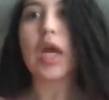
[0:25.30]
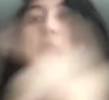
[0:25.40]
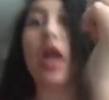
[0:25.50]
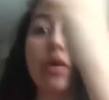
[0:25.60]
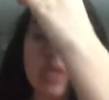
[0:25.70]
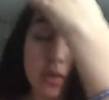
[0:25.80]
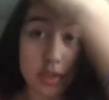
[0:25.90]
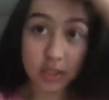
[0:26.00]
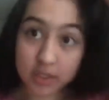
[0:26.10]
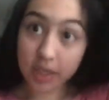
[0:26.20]
I don't know what time
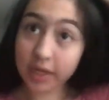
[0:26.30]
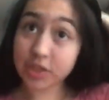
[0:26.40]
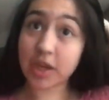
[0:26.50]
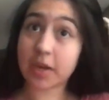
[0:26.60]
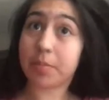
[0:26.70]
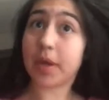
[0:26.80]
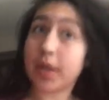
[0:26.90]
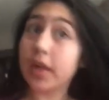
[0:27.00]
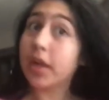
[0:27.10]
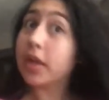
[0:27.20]
is it because I can't check, but
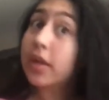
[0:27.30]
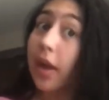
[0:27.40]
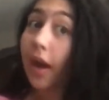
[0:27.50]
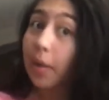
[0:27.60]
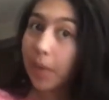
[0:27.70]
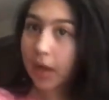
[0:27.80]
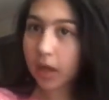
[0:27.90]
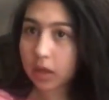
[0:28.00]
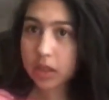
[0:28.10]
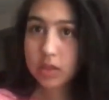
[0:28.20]
yeah, and my
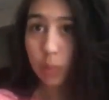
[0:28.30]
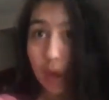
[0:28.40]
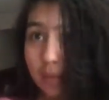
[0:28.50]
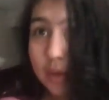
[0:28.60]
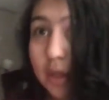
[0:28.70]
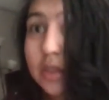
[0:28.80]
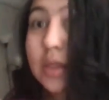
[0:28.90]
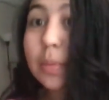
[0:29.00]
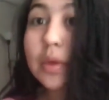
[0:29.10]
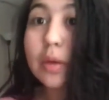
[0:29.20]
hair looks wet
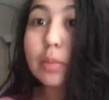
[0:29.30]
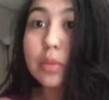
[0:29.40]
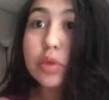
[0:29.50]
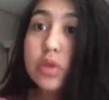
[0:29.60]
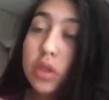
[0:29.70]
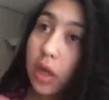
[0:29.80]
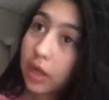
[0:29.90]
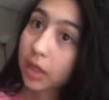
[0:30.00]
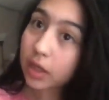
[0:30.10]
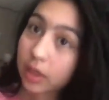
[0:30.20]
because I put mousse
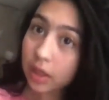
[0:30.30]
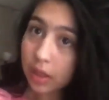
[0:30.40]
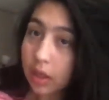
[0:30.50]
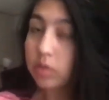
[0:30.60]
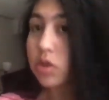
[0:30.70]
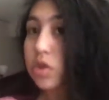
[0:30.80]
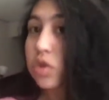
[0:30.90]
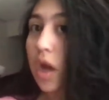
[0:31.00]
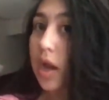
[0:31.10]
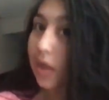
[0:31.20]
on it.
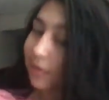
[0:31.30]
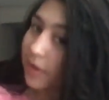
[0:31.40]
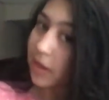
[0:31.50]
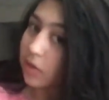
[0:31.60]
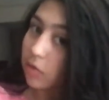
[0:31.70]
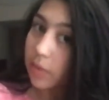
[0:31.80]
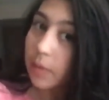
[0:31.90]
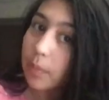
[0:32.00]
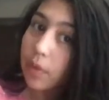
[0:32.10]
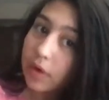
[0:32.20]
Just trying to give it a little
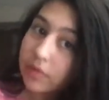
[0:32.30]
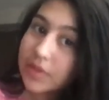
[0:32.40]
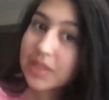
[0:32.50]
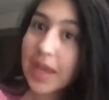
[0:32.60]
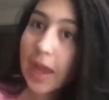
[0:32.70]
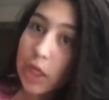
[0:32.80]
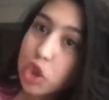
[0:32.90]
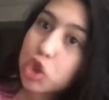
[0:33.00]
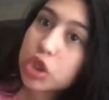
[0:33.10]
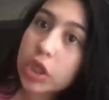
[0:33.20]
bit more of a
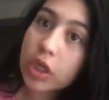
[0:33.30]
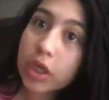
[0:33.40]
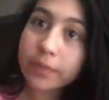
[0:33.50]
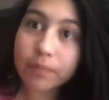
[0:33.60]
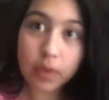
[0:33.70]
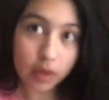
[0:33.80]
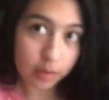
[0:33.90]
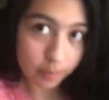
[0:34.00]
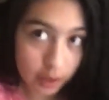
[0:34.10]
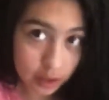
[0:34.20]
texture,
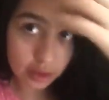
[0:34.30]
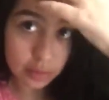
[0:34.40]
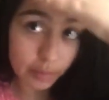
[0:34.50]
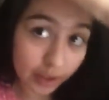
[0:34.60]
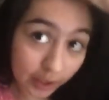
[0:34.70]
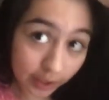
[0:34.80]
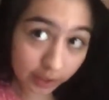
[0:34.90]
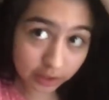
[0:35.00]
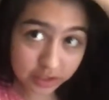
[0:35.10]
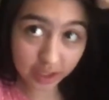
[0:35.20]
but my
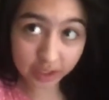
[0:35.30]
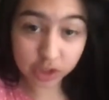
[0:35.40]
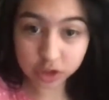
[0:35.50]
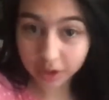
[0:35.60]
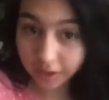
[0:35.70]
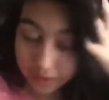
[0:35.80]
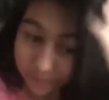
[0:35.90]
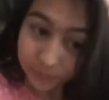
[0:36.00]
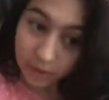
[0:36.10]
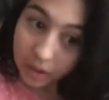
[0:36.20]
hair is like dry.
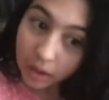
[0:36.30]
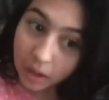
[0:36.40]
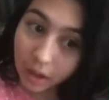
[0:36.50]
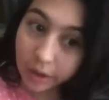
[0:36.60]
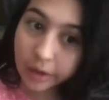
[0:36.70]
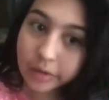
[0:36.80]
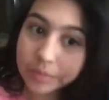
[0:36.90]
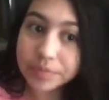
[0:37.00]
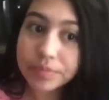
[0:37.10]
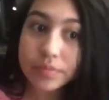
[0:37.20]

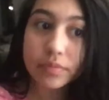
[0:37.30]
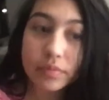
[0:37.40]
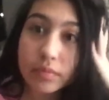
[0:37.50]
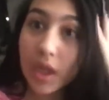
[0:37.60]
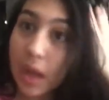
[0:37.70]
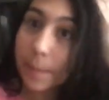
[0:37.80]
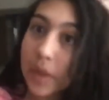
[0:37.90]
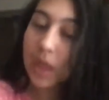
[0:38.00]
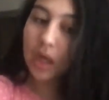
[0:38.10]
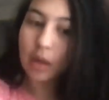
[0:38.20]
Um,
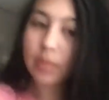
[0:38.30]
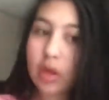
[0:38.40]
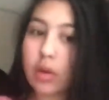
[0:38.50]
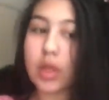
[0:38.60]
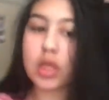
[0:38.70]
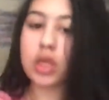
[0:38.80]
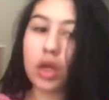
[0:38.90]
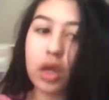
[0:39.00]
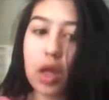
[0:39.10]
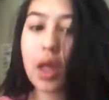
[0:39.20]
but yeah, I'm gonna go eat
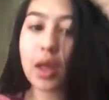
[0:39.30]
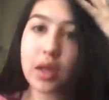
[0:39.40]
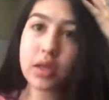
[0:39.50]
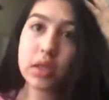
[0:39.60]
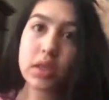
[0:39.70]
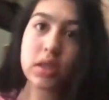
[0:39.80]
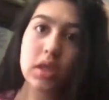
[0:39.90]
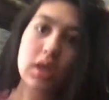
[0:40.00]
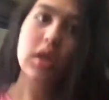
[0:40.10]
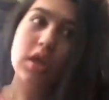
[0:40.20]
and
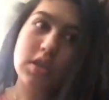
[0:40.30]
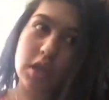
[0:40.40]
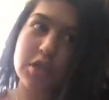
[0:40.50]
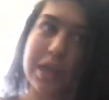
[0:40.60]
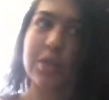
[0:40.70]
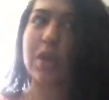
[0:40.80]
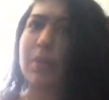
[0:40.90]
talk to you guys when